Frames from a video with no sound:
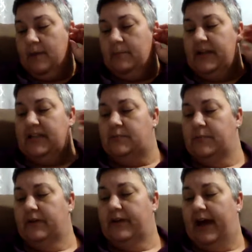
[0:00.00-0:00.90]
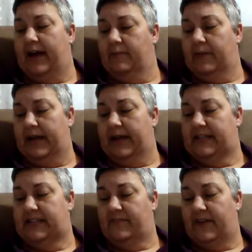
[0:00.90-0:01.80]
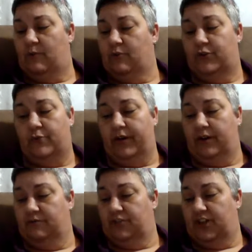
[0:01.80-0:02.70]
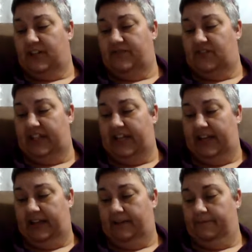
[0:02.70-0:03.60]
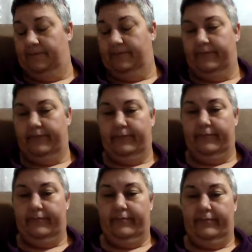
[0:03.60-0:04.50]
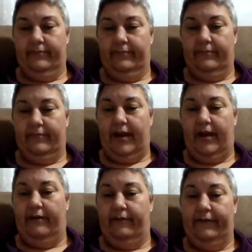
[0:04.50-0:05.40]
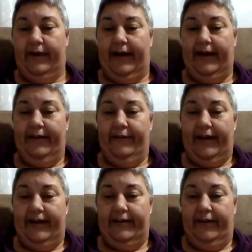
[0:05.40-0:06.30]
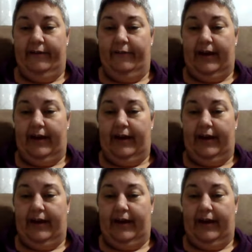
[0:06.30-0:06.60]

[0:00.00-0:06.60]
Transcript: but it spilled out of me as if I were drunk on shots of tequila. Oh, I do that too.